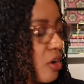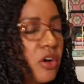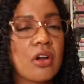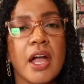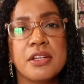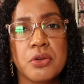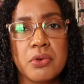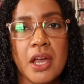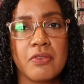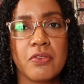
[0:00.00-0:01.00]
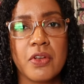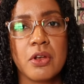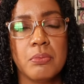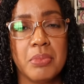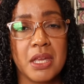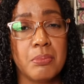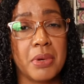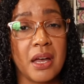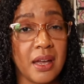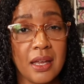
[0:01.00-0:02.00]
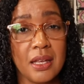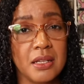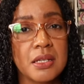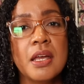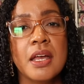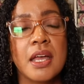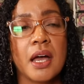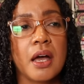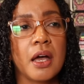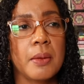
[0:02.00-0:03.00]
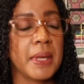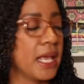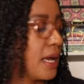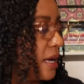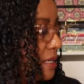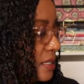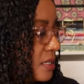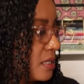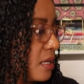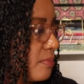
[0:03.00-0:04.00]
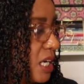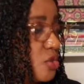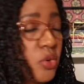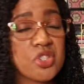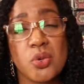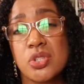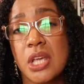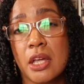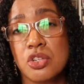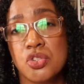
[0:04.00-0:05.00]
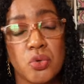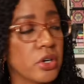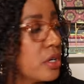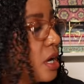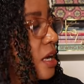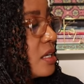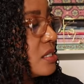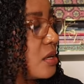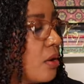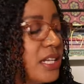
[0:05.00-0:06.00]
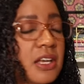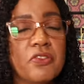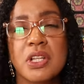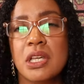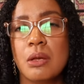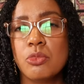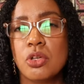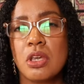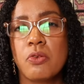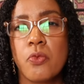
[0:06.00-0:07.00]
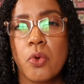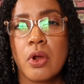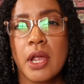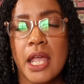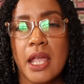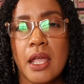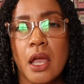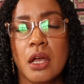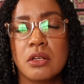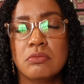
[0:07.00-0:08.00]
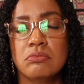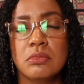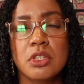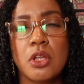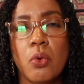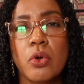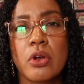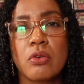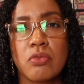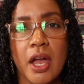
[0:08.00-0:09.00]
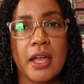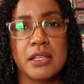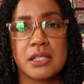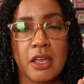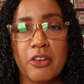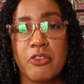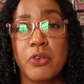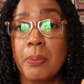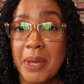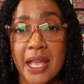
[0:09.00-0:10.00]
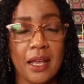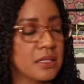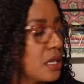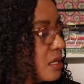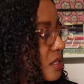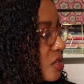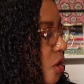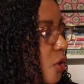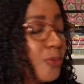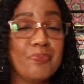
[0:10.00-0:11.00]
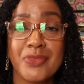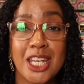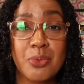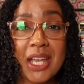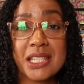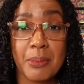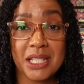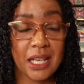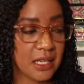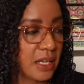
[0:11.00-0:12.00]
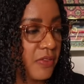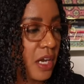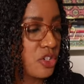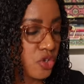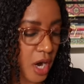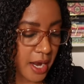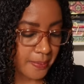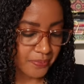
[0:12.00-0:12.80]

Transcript: her, I don't have a very big behind, um, and my torso is kind of short. So I definitely am looking for a lower rise of pant. So anyways, I'm excited to give that a try.